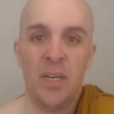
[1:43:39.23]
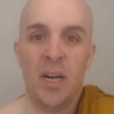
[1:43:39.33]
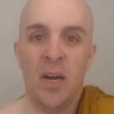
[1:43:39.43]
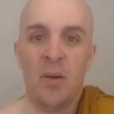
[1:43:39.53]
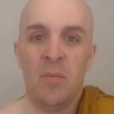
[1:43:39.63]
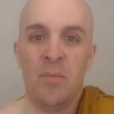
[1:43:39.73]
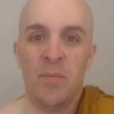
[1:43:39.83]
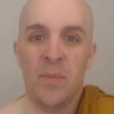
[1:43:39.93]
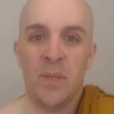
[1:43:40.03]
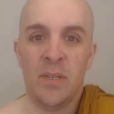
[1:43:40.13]

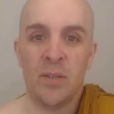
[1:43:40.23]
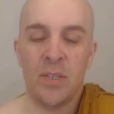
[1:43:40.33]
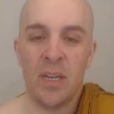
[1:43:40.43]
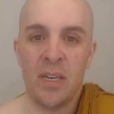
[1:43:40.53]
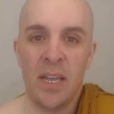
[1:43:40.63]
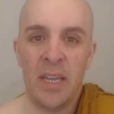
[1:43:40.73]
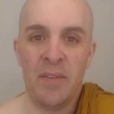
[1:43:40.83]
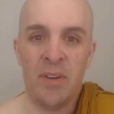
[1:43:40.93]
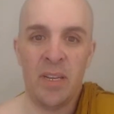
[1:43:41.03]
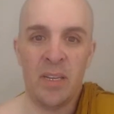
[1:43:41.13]
Sunday
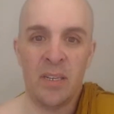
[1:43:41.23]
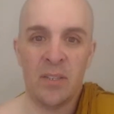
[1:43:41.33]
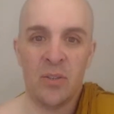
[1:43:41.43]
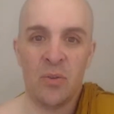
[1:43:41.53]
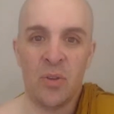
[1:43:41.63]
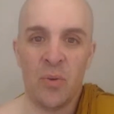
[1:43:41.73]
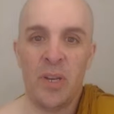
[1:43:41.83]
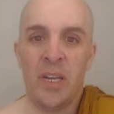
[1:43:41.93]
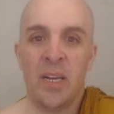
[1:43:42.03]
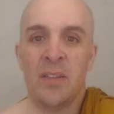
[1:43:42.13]
evening Sutta
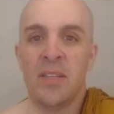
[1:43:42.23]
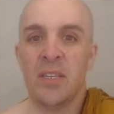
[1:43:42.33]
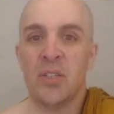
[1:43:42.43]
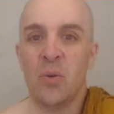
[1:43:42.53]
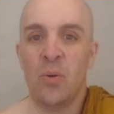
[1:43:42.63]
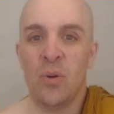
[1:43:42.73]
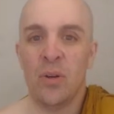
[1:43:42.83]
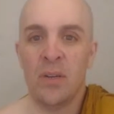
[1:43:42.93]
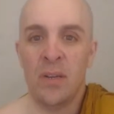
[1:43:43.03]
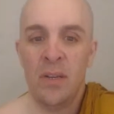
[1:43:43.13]
reading on the
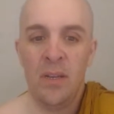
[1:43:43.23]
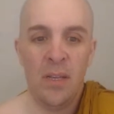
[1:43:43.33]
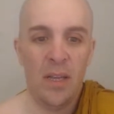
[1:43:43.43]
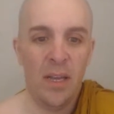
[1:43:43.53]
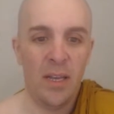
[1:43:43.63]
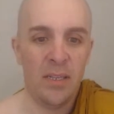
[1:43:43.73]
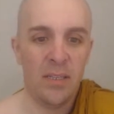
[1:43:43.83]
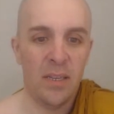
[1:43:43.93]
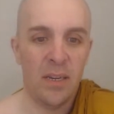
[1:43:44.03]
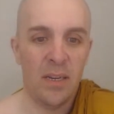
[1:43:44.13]
Discord, and